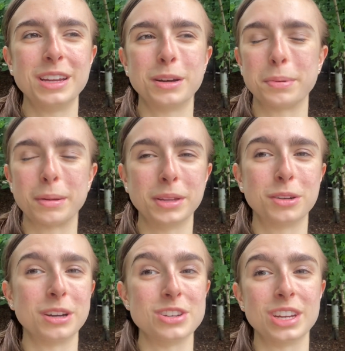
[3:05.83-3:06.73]
you're probably
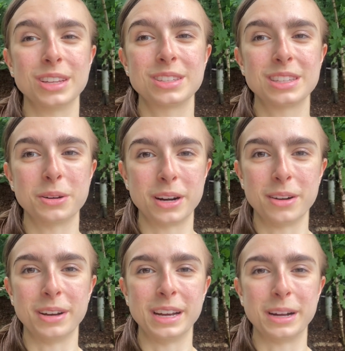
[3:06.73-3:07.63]
cringing so hard
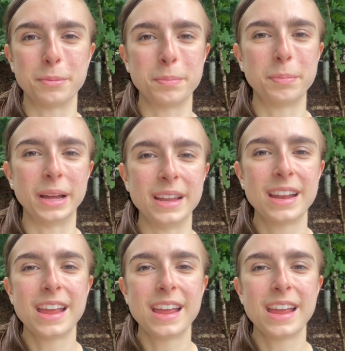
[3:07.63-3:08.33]
right now, but